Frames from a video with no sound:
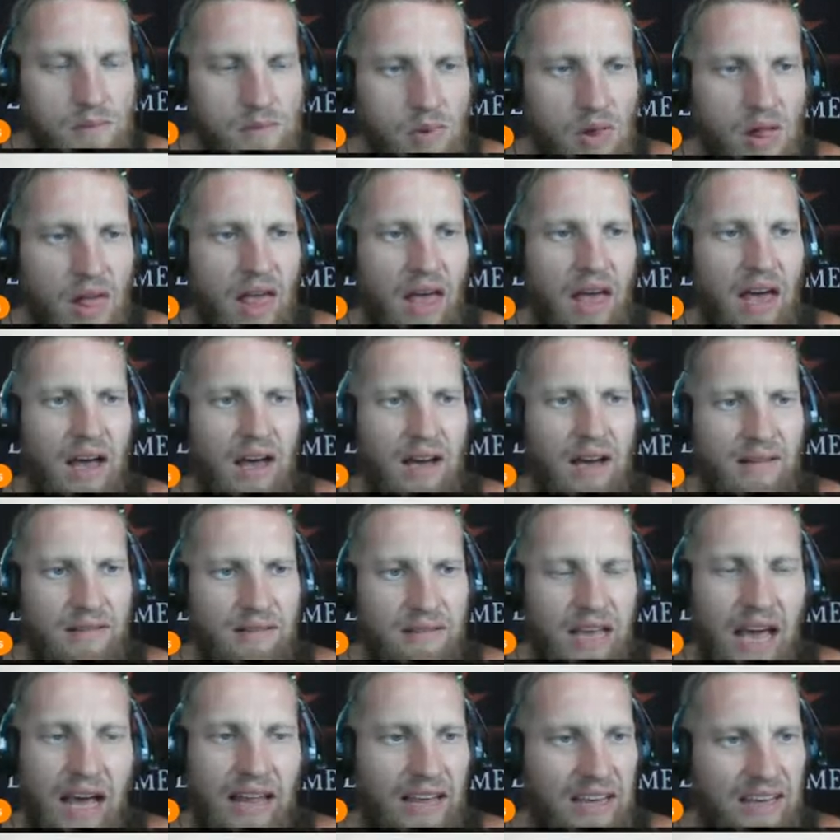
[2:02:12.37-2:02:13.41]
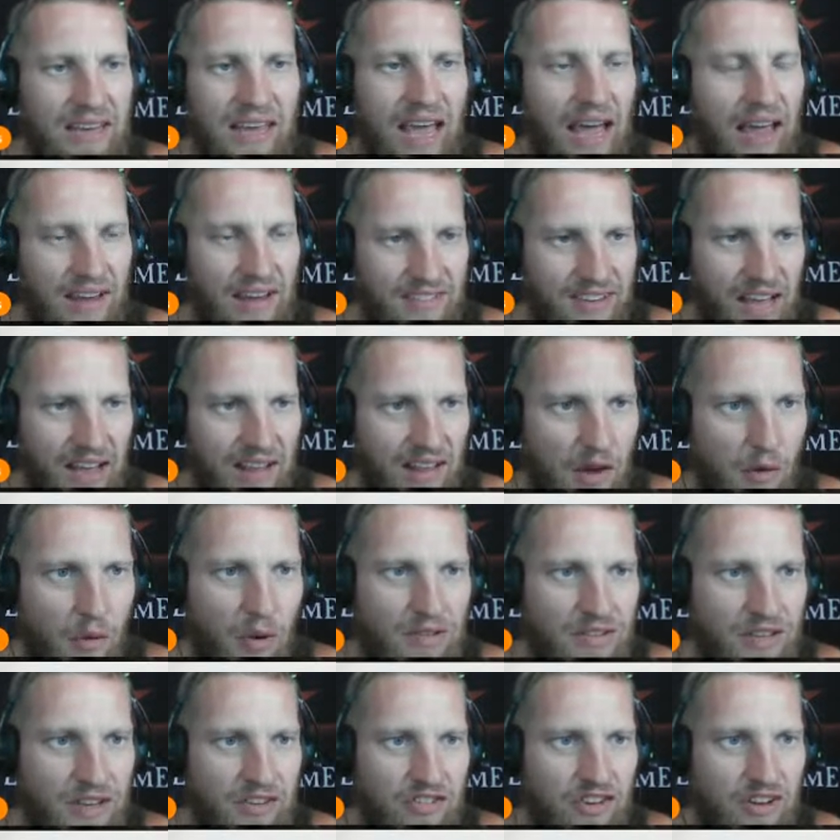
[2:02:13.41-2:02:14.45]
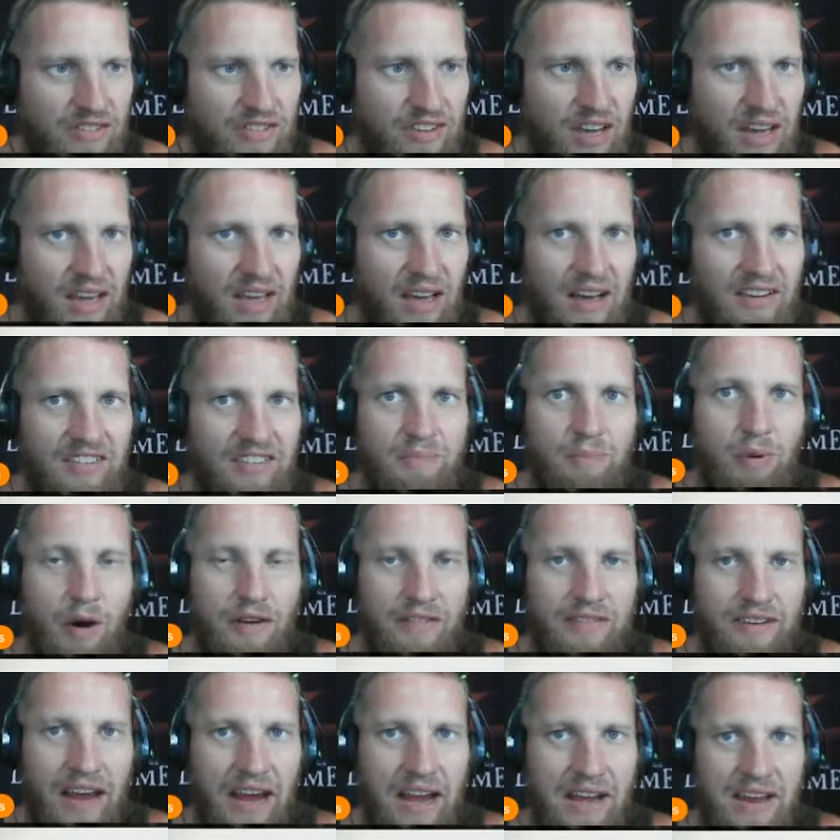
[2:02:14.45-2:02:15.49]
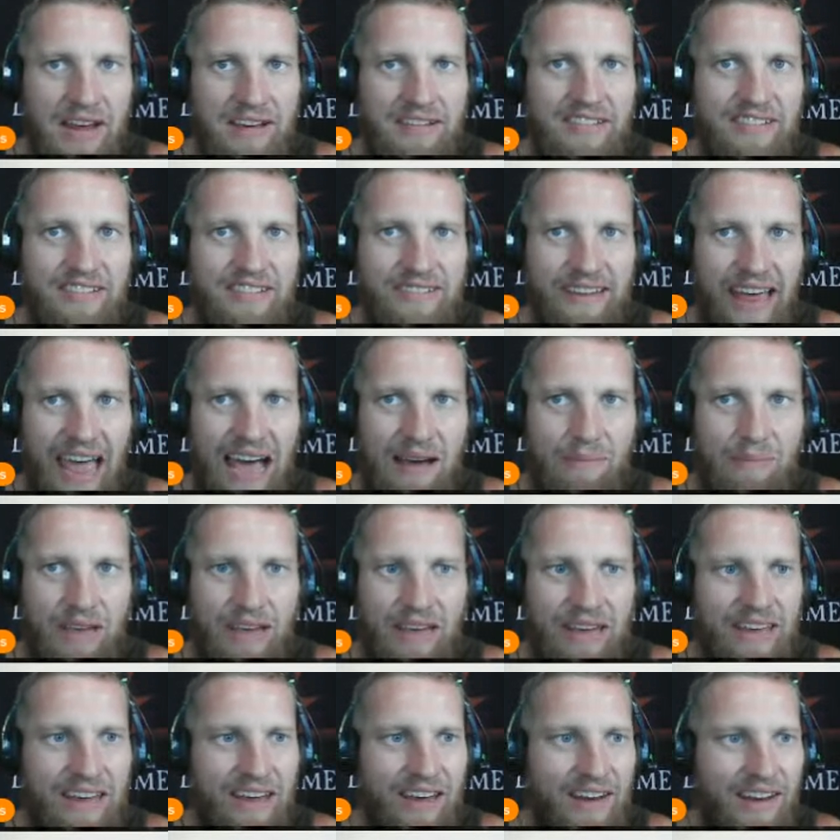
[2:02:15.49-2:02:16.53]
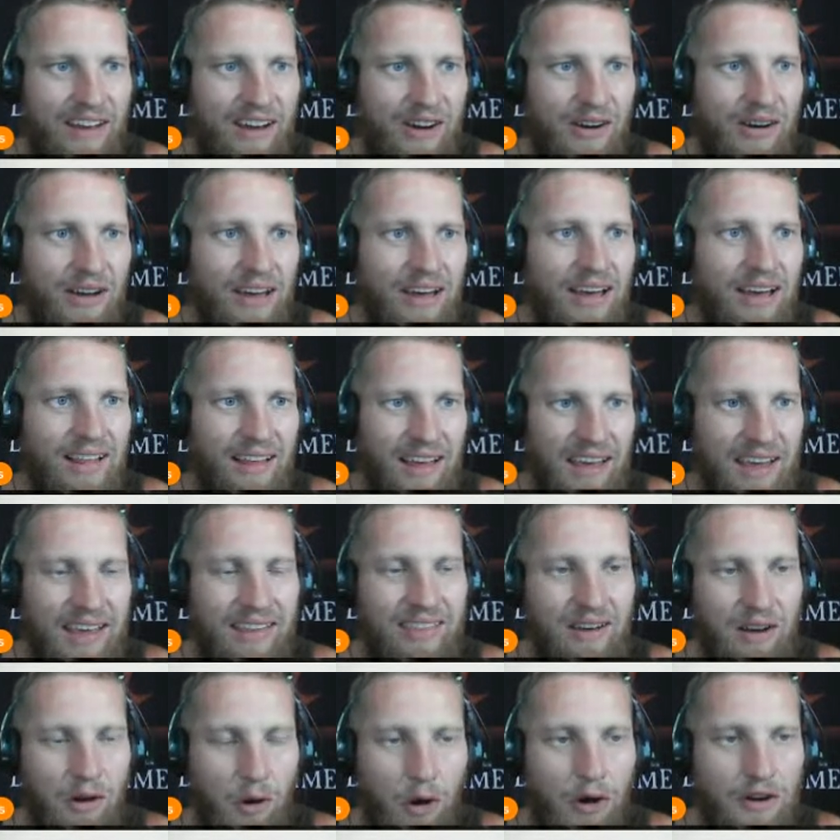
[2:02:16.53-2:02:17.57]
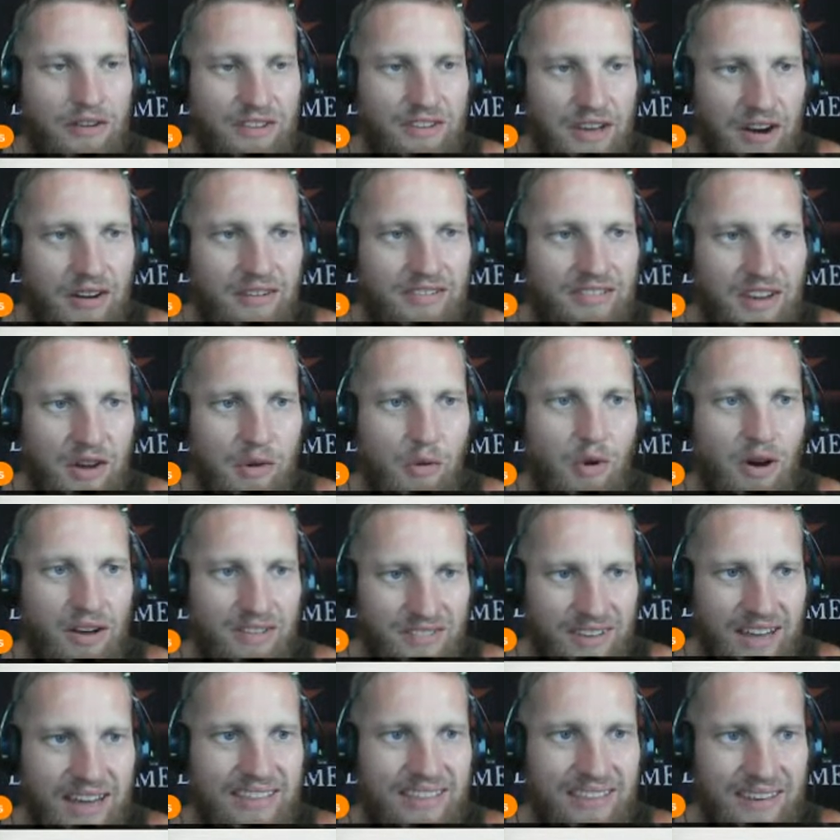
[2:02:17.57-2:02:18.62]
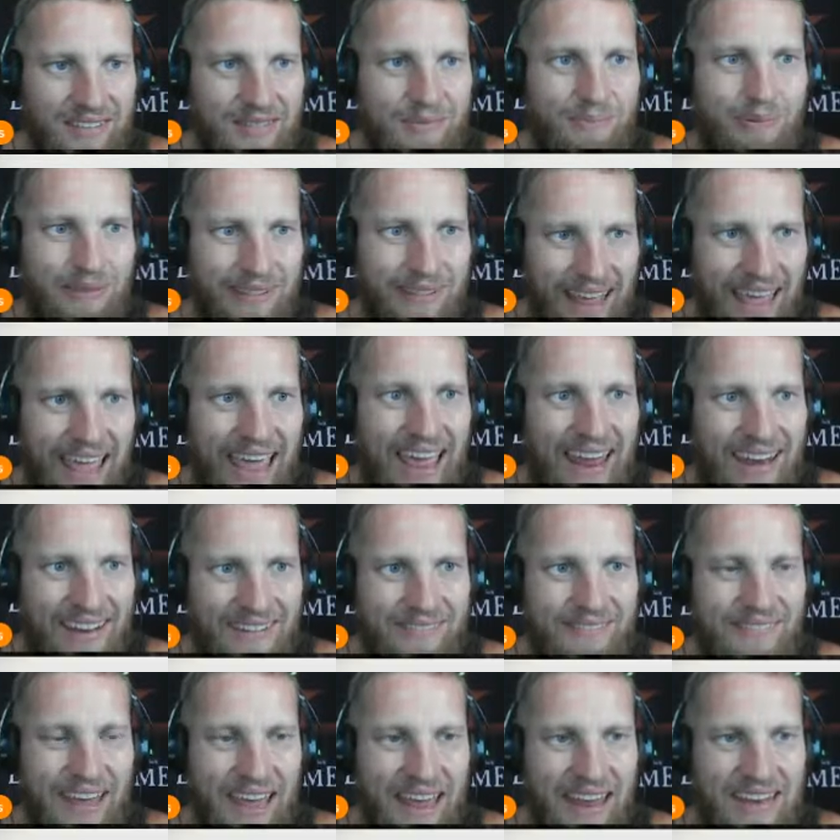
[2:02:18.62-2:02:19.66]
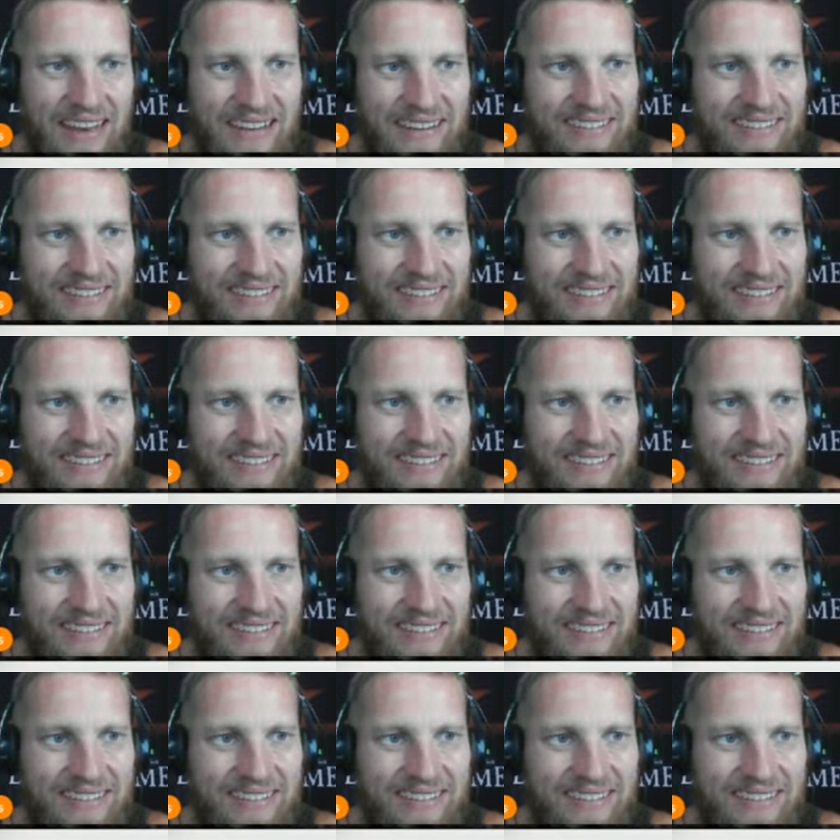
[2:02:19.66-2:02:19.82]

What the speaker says: Yeah, exactly. It wasn't just like a spontaneous stabbing, like the Horus Heresy was like this planned event.